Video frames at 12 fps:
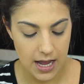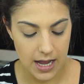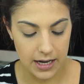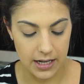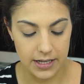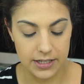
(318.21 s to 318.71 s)

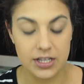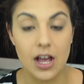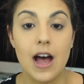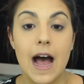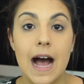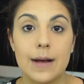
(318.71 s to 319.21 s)
It is
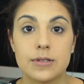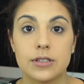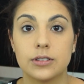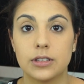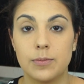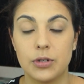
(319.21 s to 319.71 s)

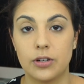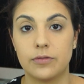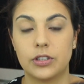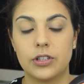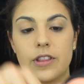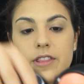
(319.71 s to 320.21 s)
absolutely
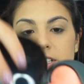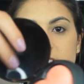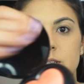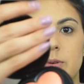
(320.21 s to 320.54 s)
beautiful. This is